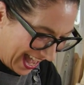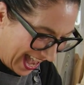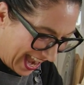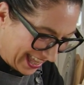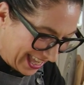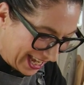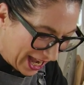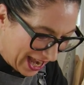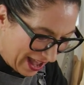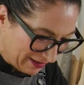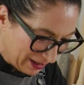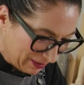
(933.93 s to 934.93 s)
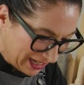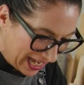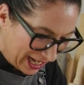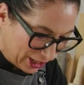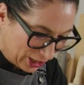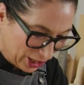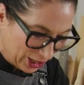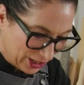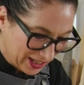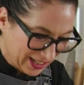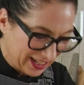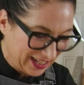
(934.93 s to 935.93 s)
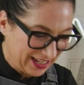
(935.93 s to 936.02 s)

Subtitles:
I think I have some takers.